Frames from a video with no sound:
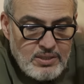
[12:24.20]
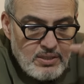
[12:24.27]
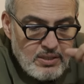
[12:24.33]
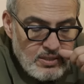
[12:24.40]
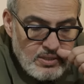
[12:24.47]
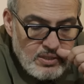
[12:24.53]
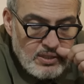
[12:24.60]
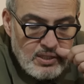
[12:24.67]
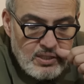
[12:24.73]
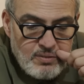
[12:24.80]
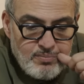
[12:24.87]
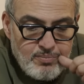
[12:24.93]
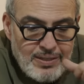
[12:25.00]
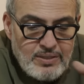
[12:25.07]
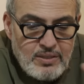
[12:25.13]
there's a kind of
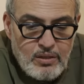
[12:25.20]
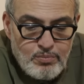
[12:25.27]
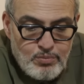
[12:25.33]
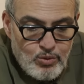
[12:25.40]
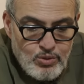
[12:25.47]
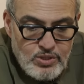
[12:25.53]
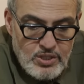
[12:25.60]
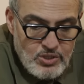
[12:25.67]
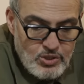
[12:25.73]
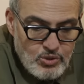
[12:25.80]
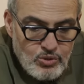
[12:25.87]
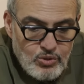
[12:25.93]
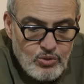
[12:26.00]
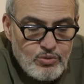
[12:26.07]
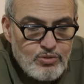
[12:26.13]
mental process you
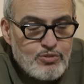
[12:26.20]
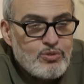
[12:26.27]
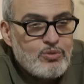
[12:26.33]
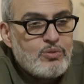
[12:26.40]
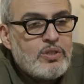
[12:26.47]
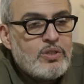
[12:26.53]
go through.